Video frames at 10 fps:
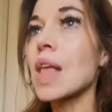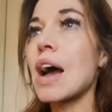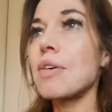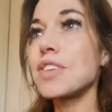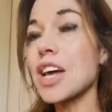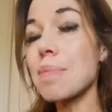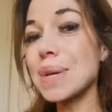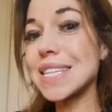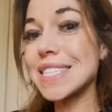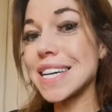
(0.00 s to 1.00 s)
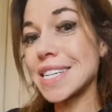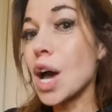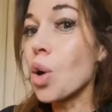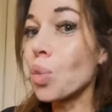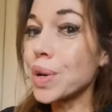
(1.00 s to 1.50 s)
However, that being said,
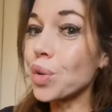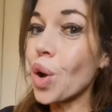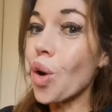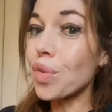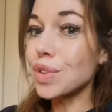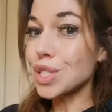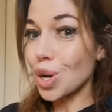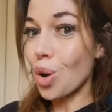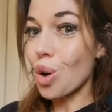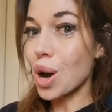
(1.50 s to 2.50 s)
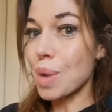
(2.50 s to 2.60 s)
we don't often talk